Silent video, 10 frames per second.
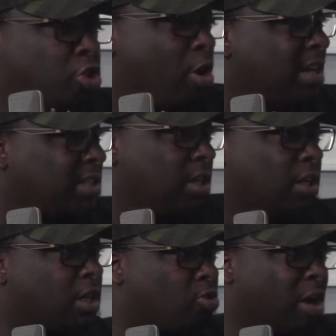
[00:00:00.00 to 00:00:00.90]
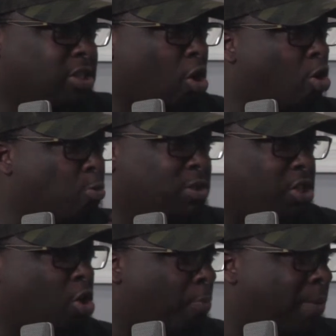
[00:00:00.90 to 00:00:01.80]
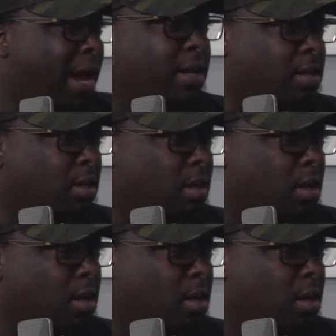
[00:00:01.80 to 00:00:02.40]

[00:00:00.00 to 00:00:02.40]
dress code was still men,